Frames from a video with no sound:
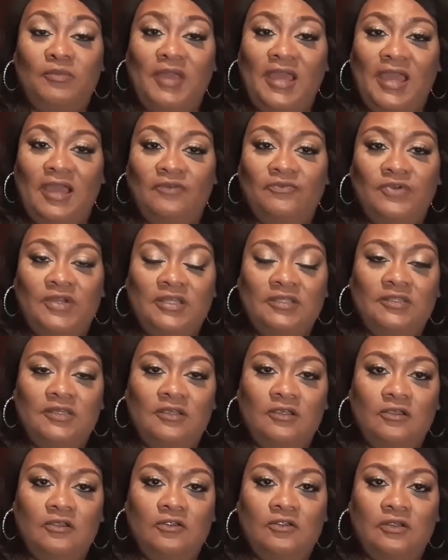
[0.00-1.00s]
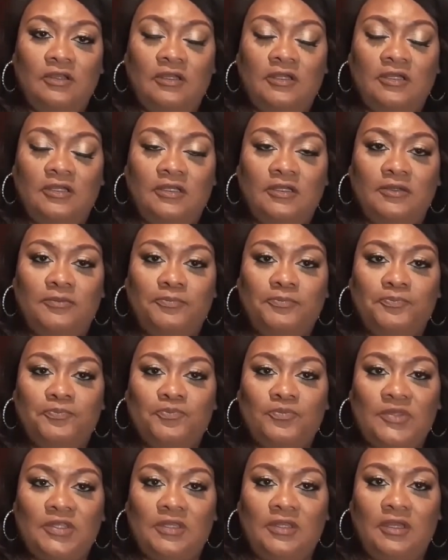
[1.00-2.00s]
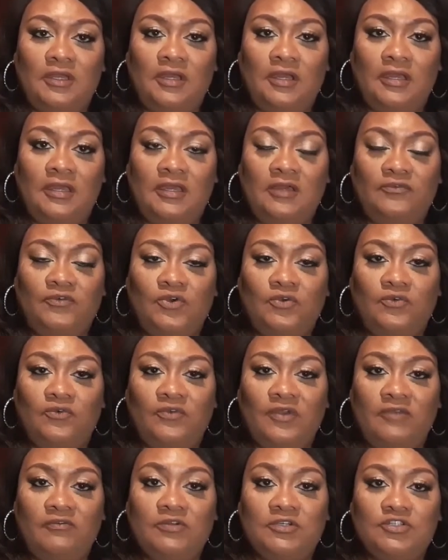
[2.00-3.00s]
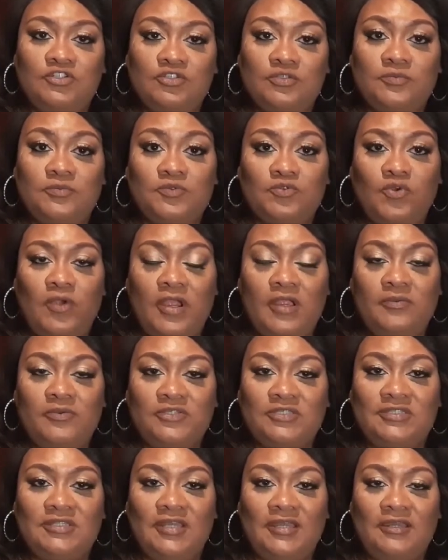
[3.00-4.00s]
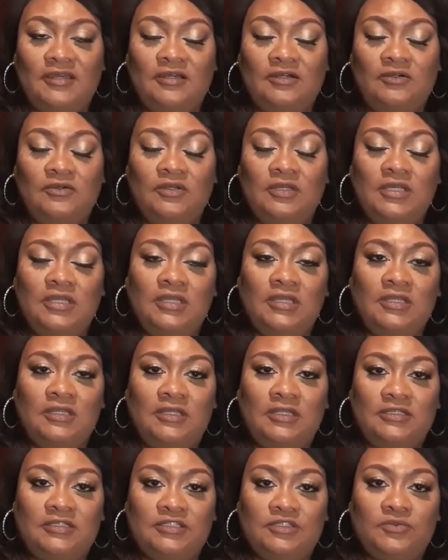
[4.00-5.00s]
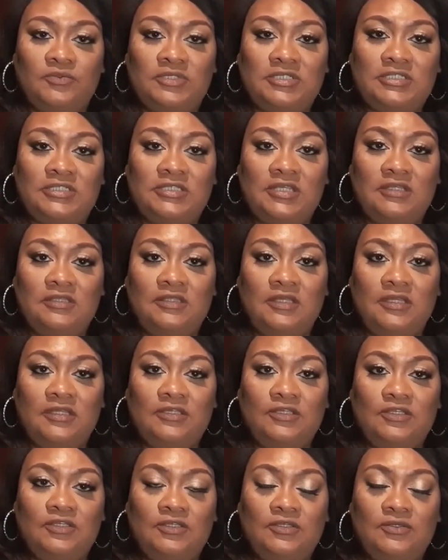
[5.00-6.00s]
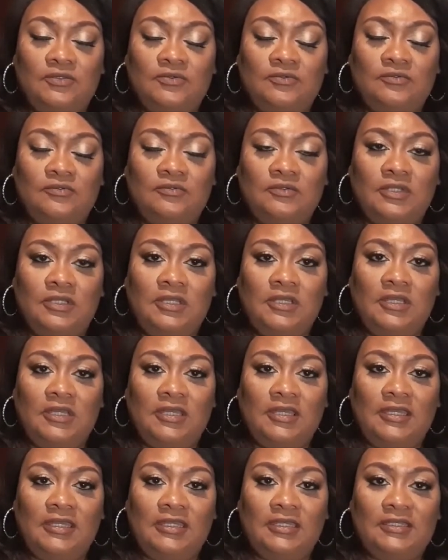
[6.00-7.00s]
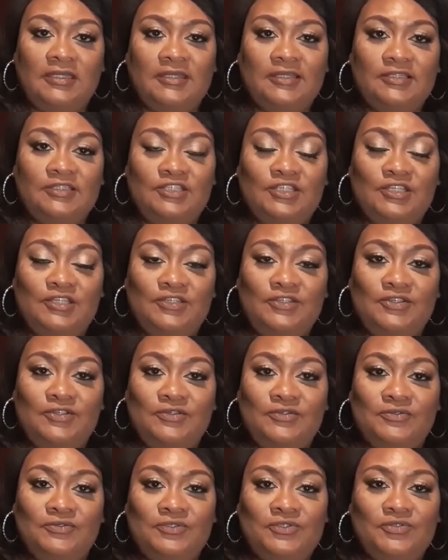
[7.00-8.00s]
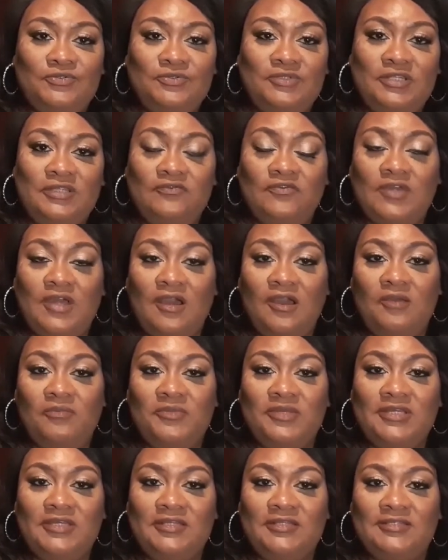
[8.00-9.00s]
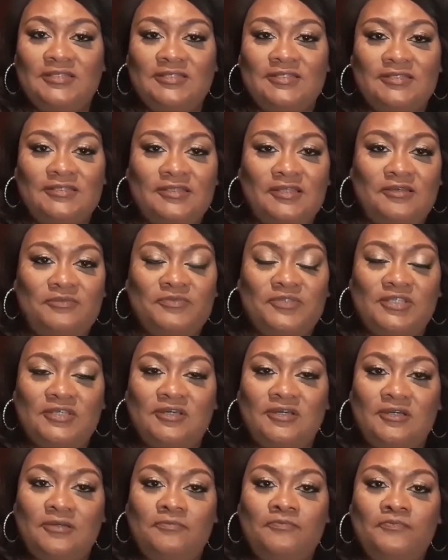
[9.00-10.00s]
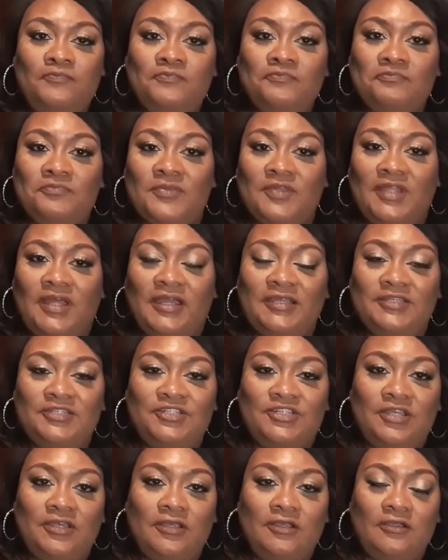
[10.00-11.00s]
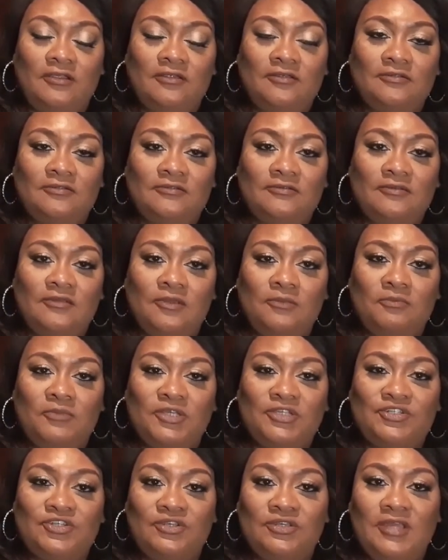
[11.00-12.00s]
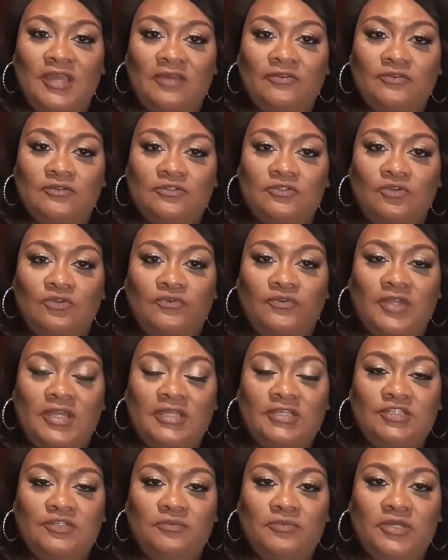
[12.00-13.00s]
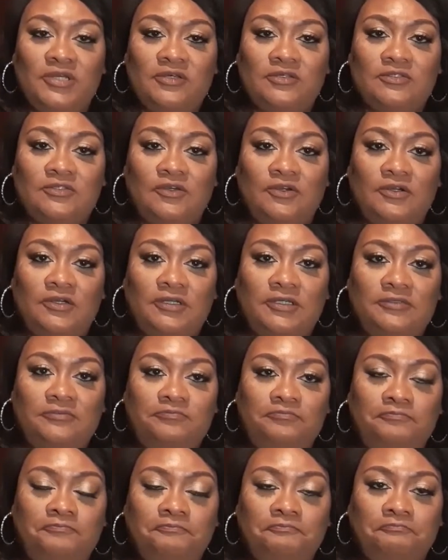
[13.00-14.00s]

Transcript: halfway there. I have over 500 subscribers now, and I just want to say thank you and continue to leave comments, thumbs up, like, share. Make sure you have those notification bells on,